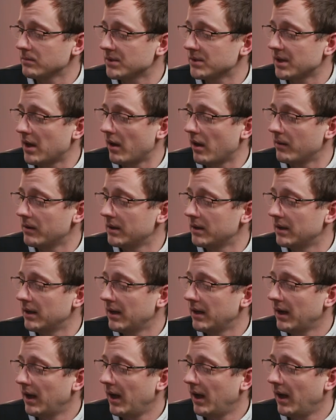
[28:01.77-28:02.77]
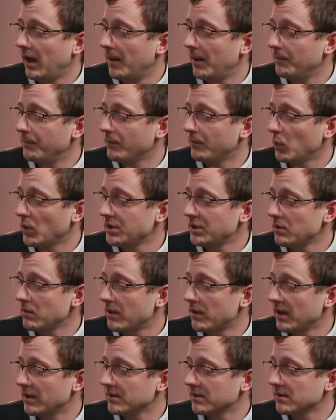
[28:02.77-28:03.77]
So we do
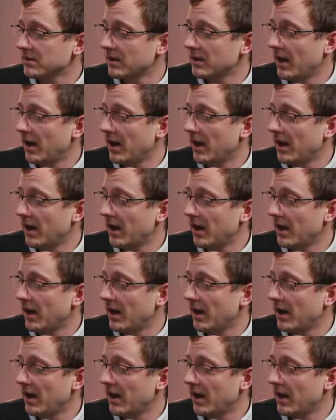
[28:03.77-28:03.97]
things.